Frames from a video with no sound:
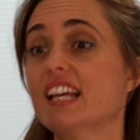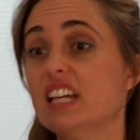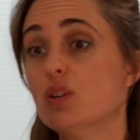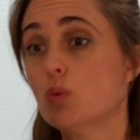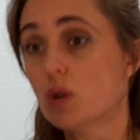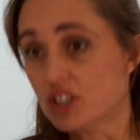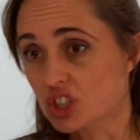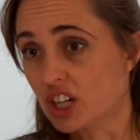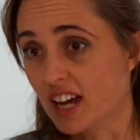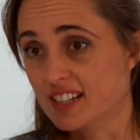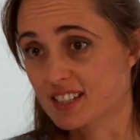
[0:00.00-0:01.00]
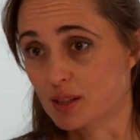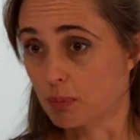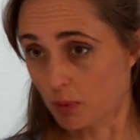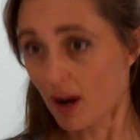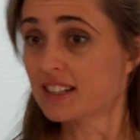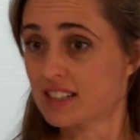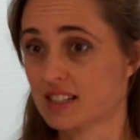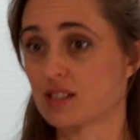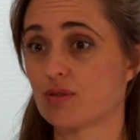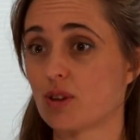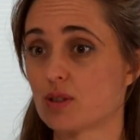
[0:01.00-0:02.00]
in which case the
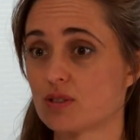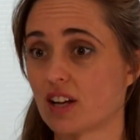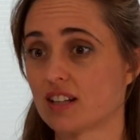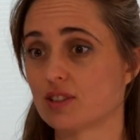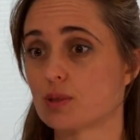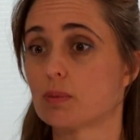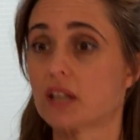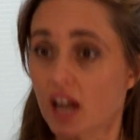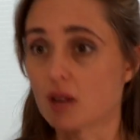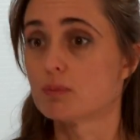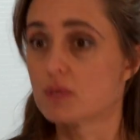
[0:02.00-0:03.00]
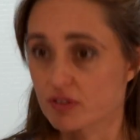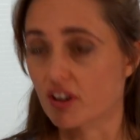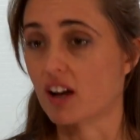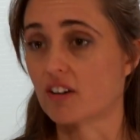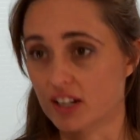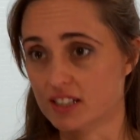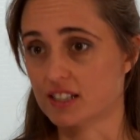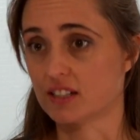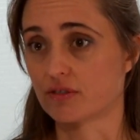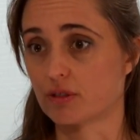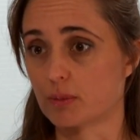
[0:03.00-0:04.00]
practice of those values becomes far
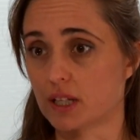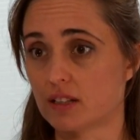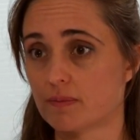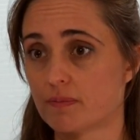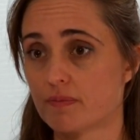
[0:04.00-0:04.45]
easier for me?